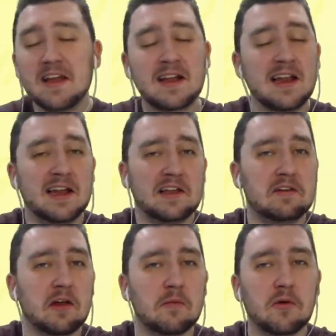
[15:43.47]
clearly you
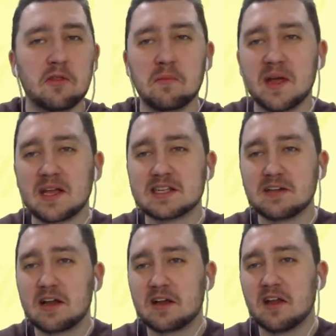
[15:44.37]
know more than me, because
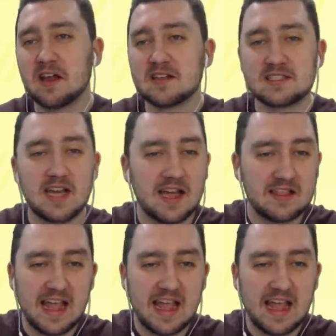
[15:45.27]
I can't understand